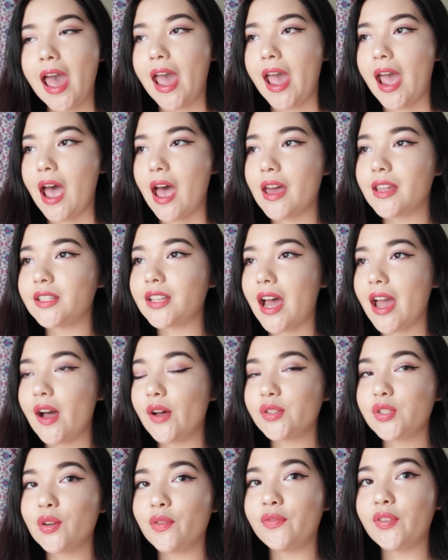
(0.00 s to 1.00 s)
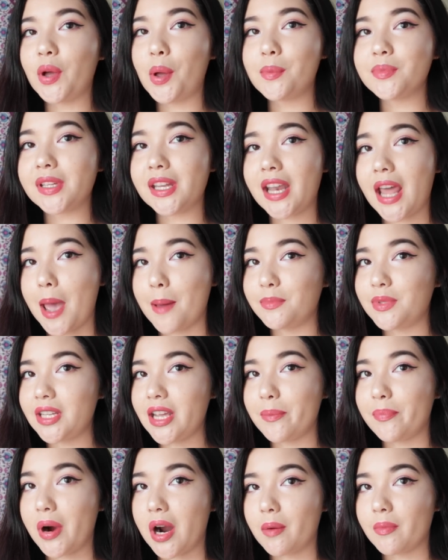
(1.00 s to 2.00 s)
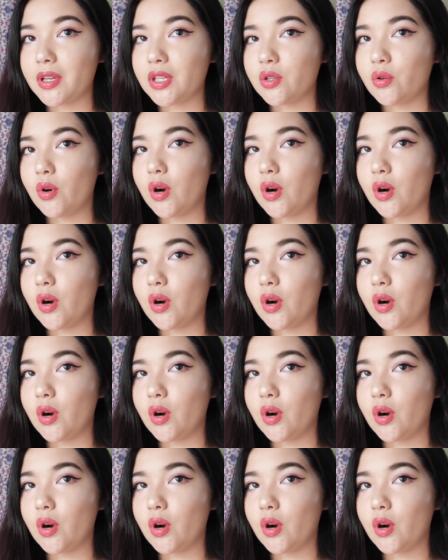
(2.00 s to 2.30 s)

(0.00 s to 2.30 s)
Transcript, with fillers: And I also filmed an empty apartment